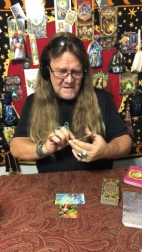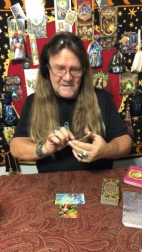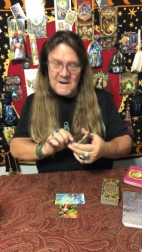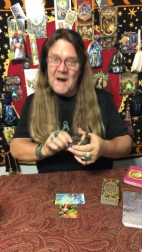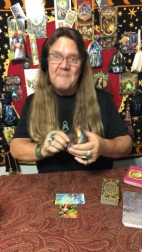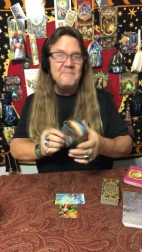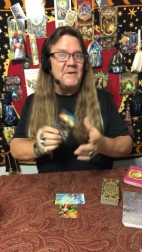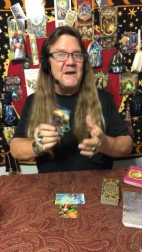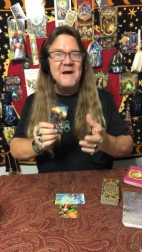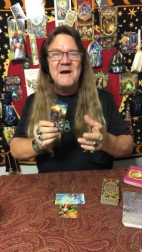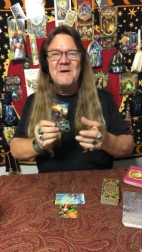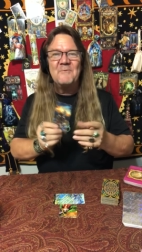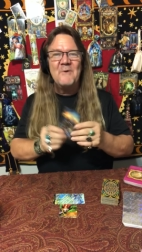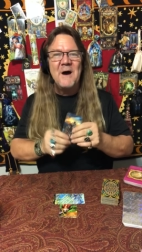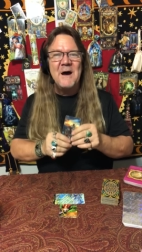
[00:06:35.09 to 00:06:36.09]
Not
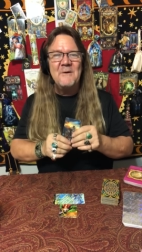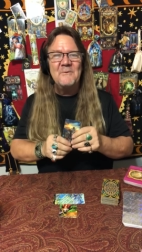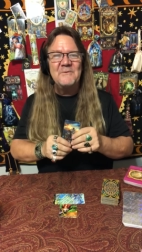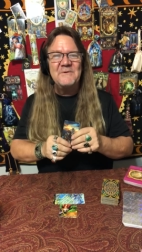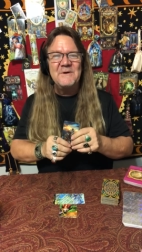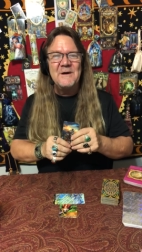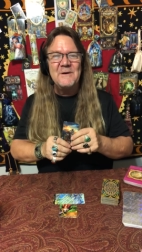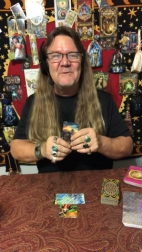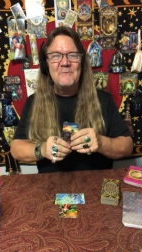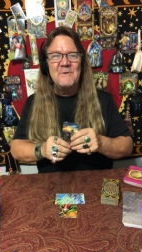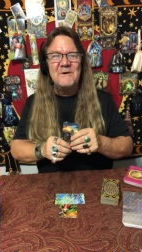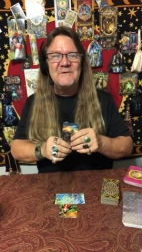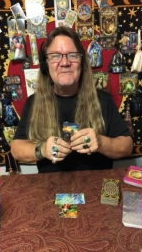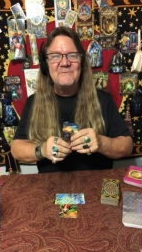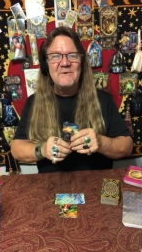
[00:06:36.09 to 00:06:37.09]
playing right with the other
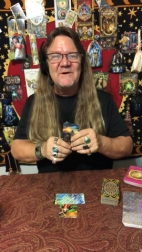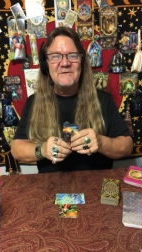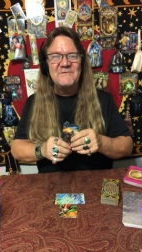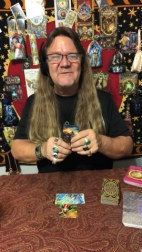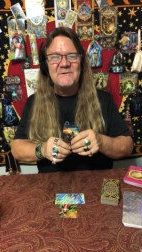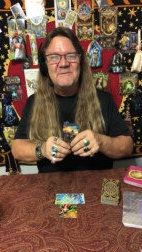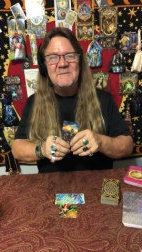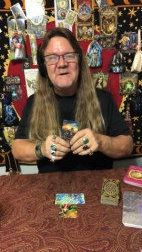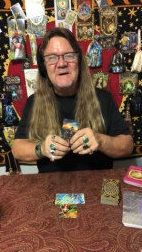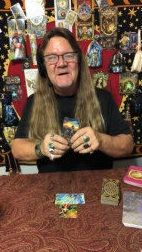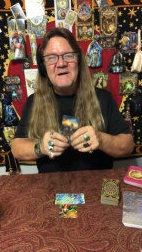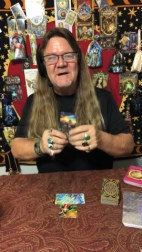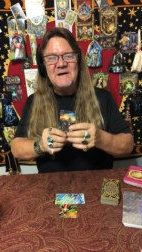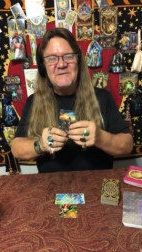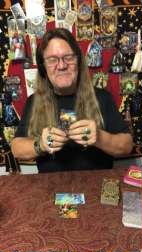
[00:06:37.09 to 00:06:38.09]
ones, was he?
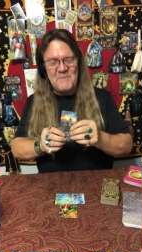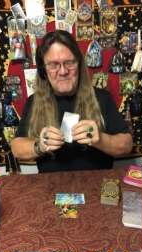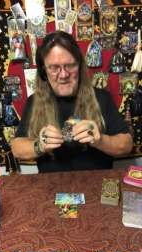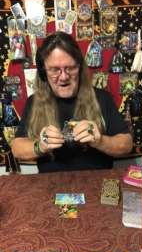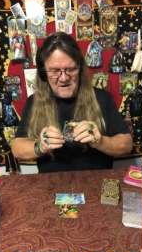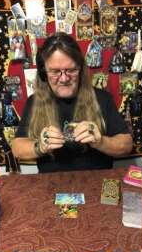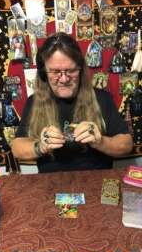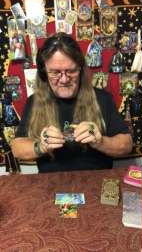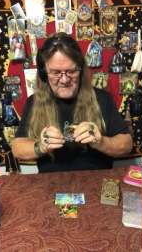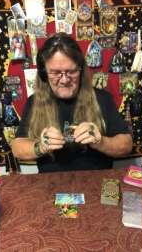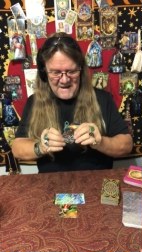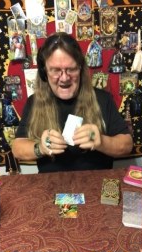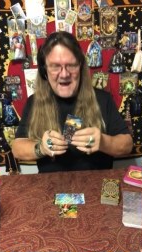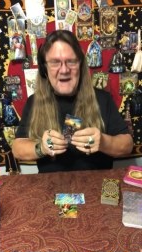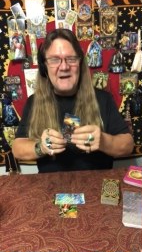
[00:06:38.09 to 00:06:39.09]
He's prepared for the
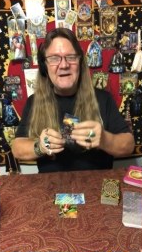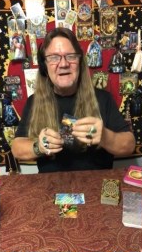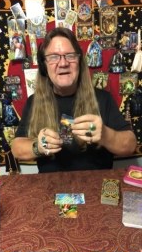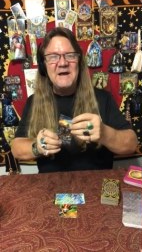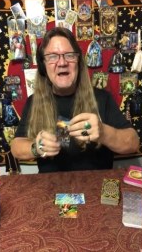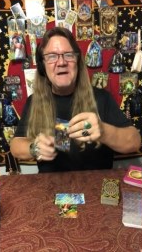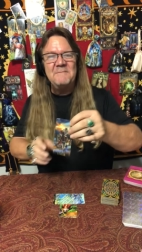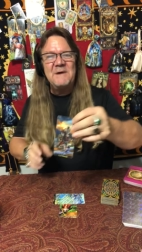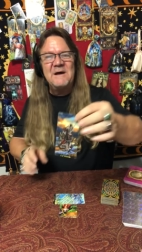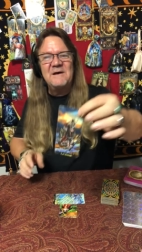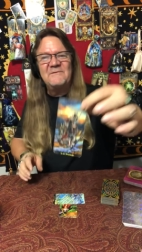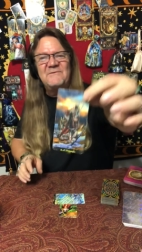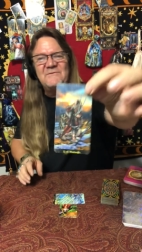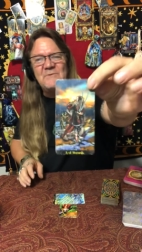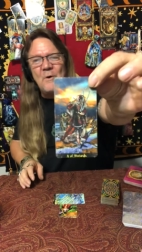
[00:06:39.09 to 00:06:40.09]
battle. He came
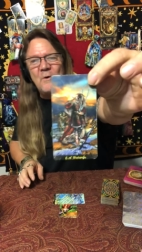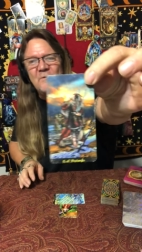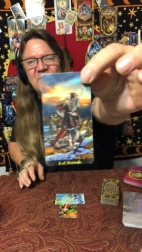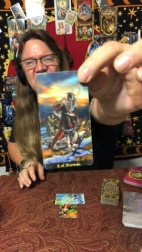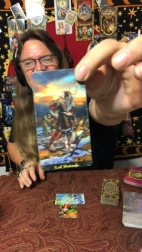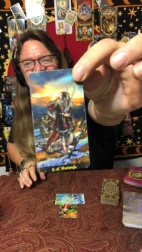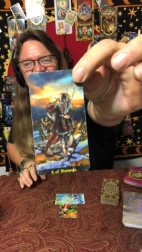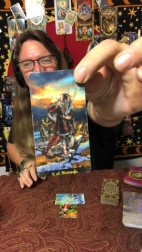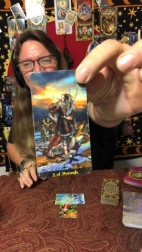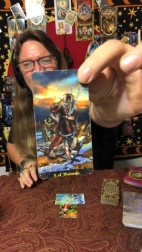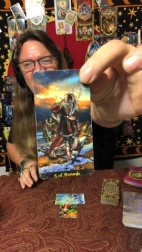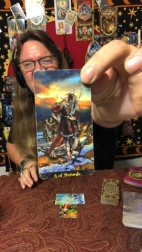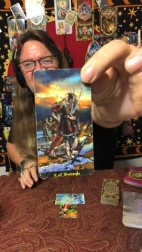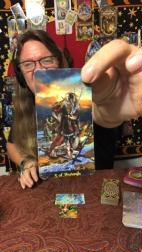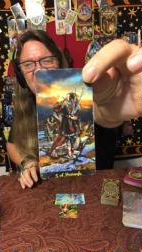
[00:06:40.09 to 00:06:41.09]
in, stole their
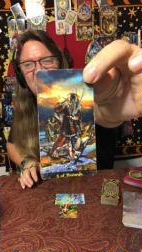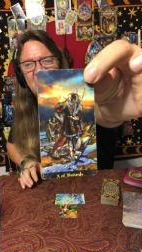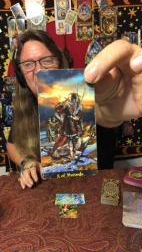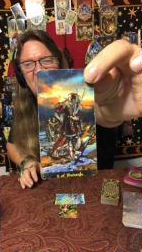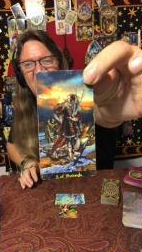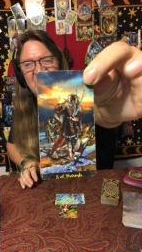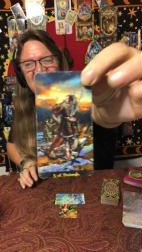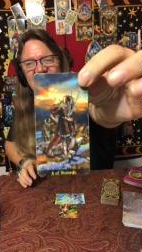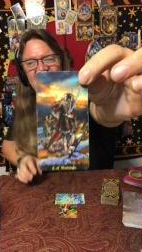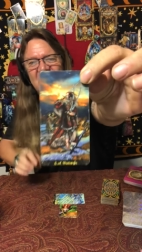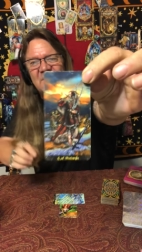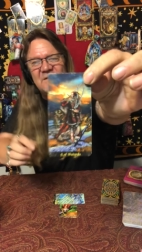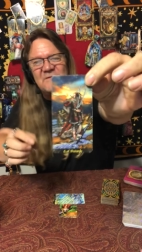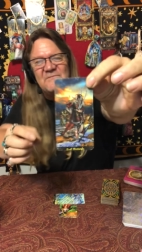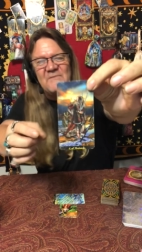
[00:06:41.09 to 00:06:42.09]
swords from them right there,
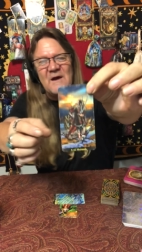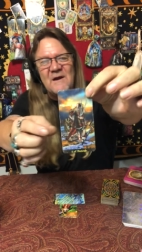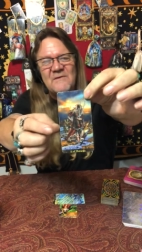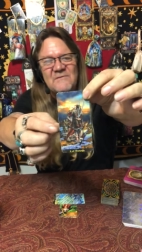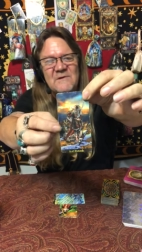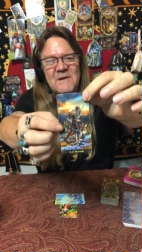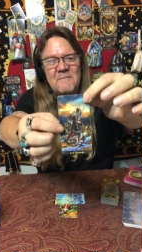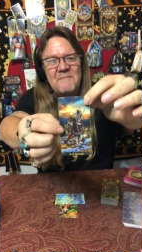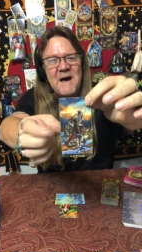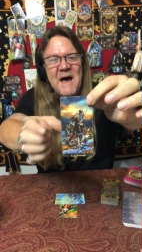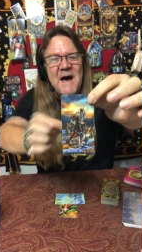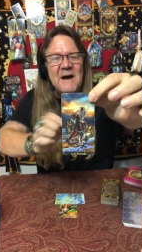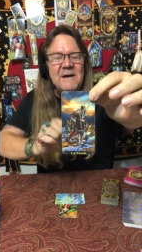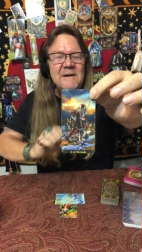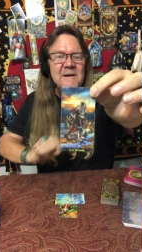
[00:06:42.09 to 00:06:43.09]
these fellas in the
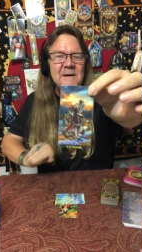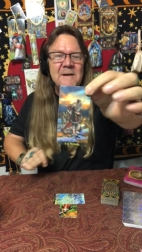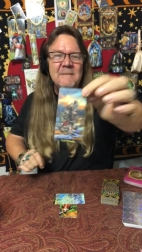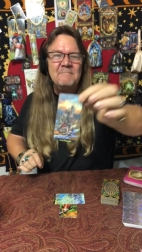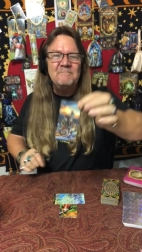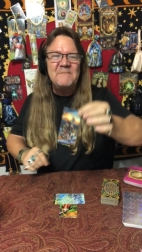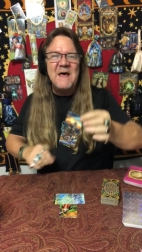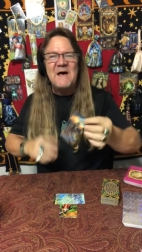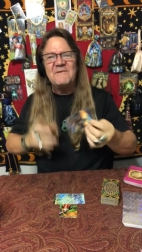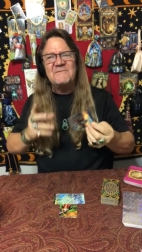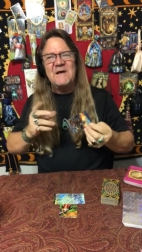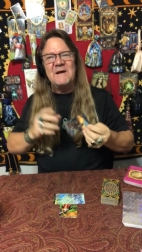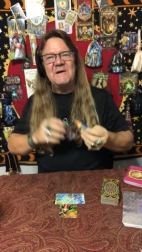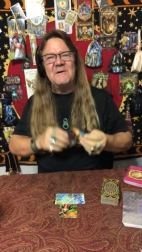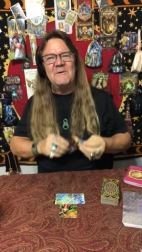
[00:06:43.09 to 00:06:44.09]
back has
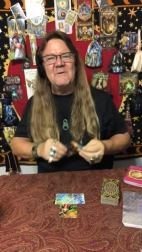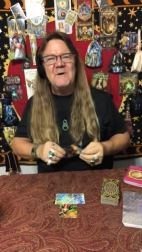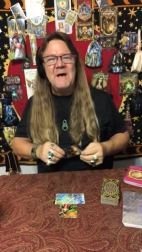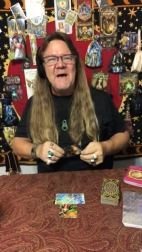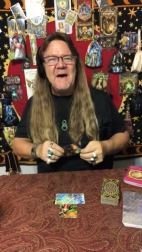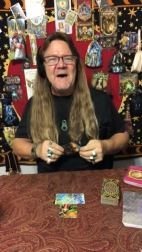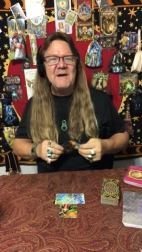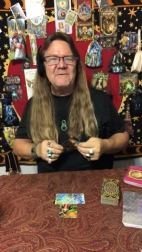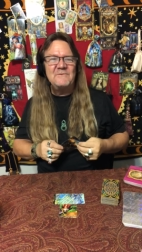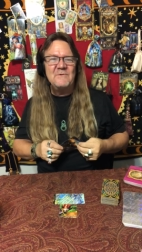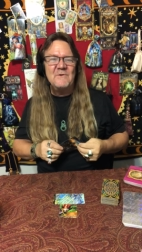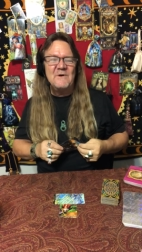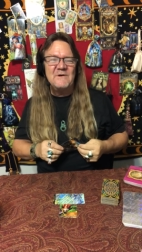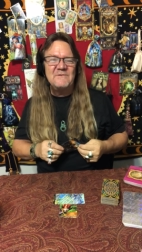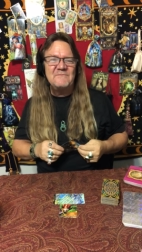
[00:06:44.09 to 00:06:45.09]
that little
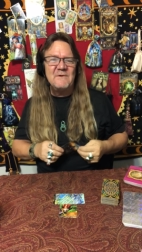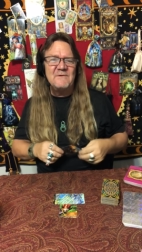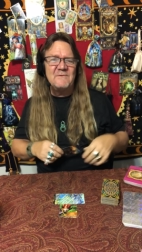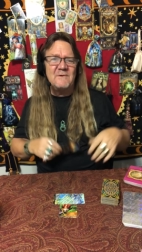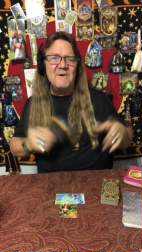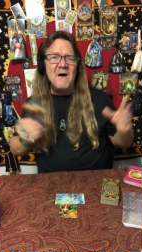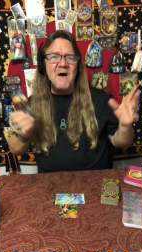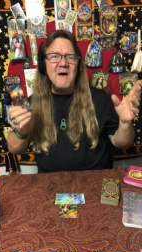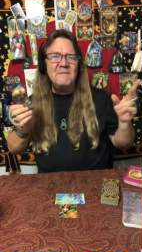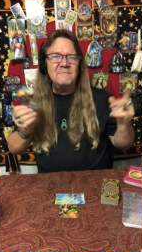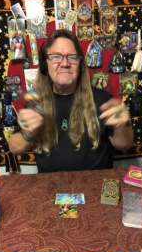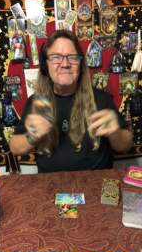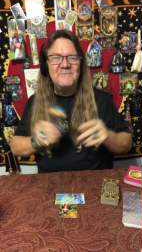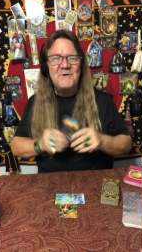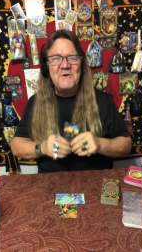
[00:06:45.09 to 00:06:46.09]
attitude on his face, like,
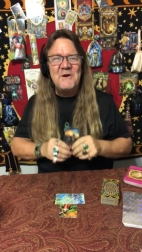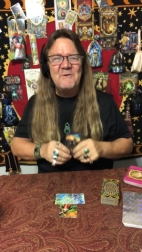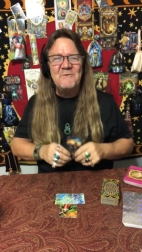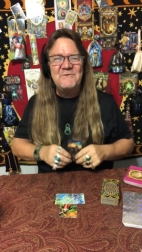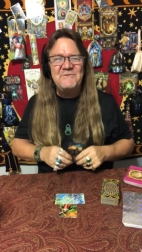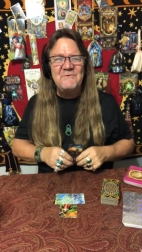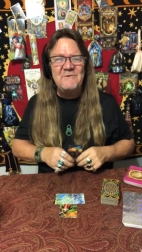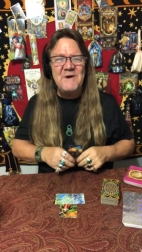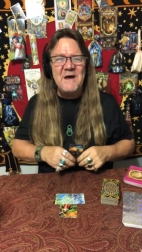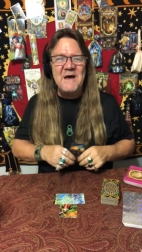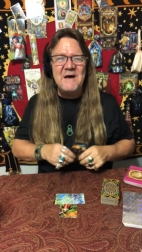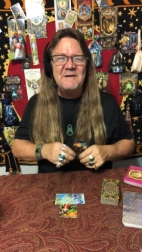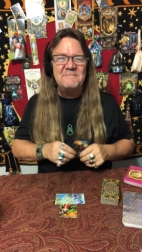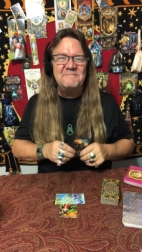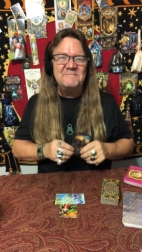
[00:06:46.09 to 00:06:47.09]
ah, you get what you
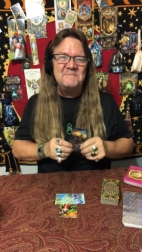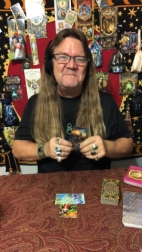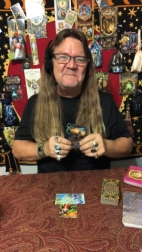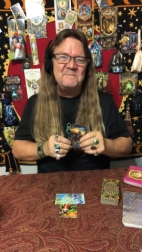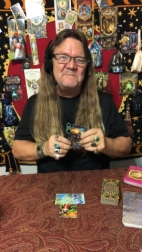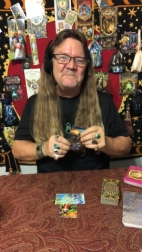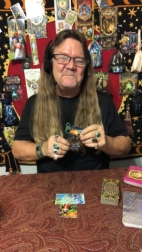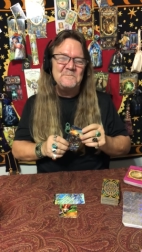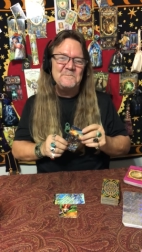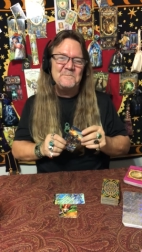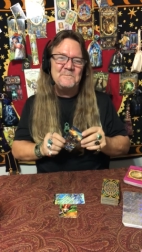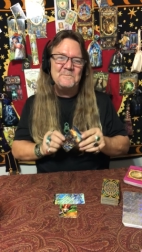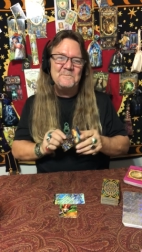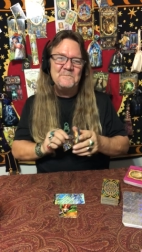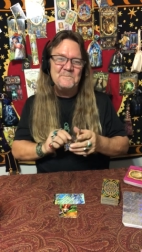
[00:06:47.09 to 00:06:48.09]
get.
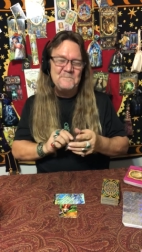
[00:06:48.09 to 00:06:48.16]
Hmm?